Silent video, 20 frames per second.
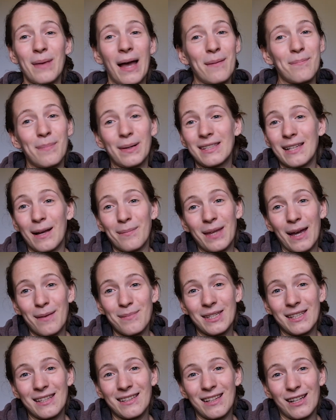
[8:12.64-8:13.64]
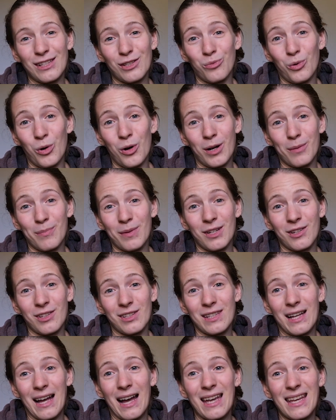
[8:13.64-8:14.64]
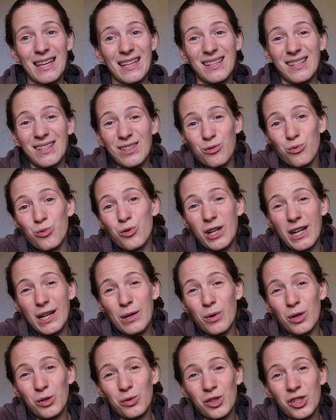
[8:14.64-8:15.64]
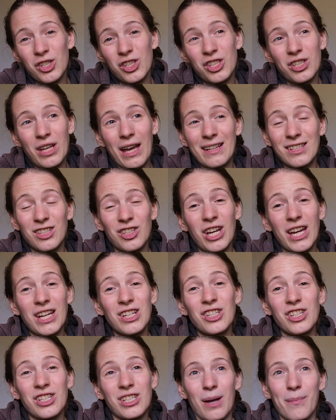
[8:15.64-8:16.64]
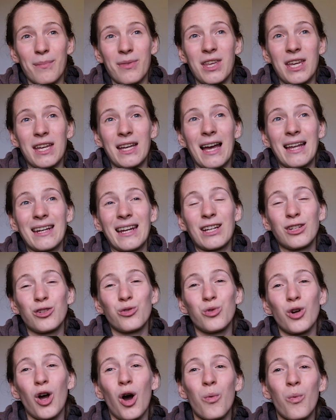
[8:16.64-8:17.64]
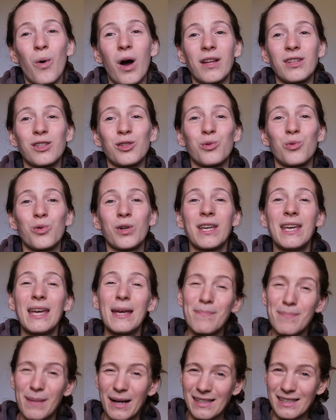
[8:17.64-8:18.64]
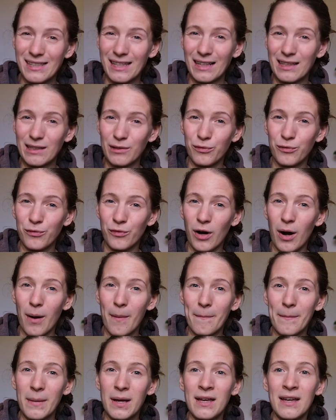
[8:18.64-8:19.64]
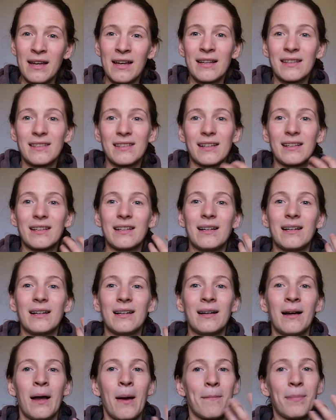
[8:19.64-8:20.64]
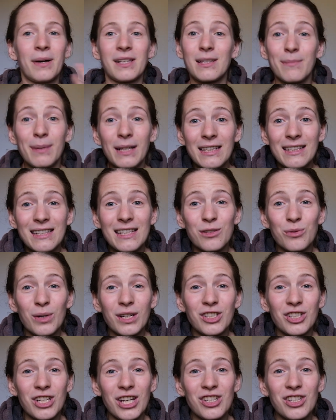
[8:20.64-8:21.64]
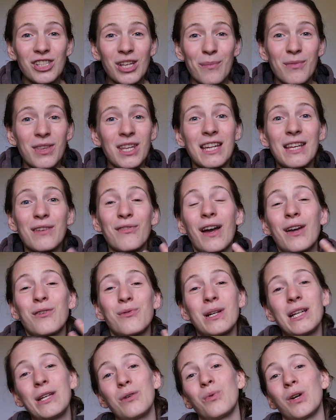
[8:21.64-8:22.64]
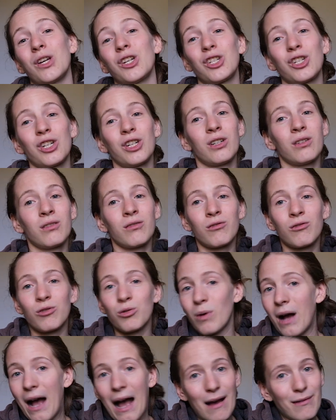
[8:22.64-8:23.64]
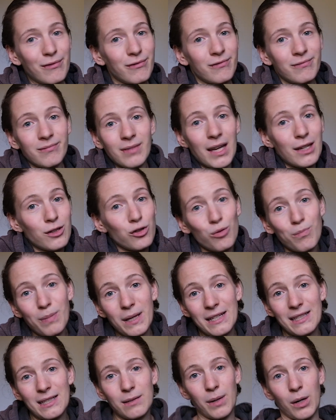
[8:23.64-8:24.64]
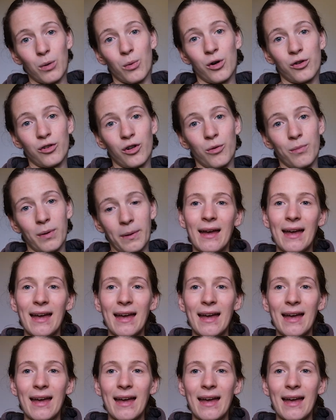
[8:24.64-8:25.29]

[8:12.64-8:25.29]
But sometimes it doesn't work because I do really want to exchange something, and I do not want to keep myself from the possibility to exchange something if I really wish to have a new piece in my wardrobe.